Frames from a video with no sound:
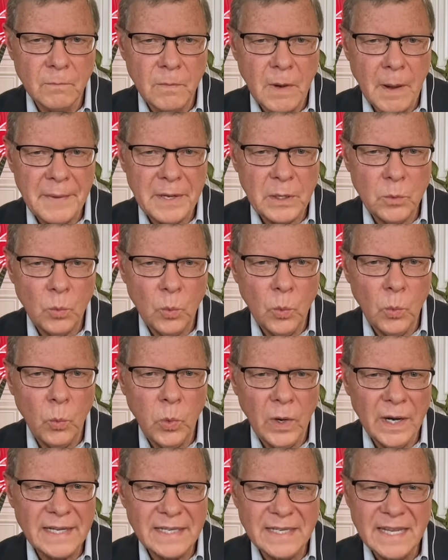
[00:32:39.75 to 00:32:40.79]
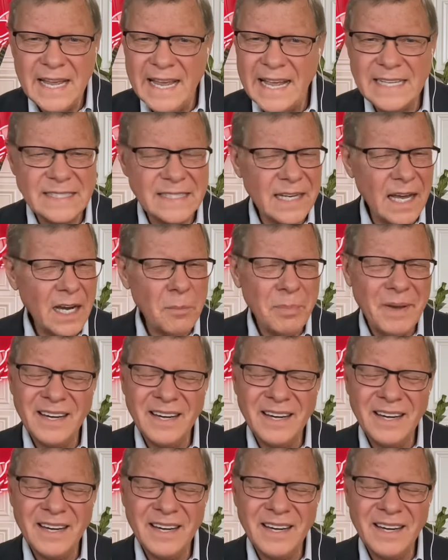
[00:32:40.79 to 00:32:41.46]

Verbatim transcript: I mean, what is it's not about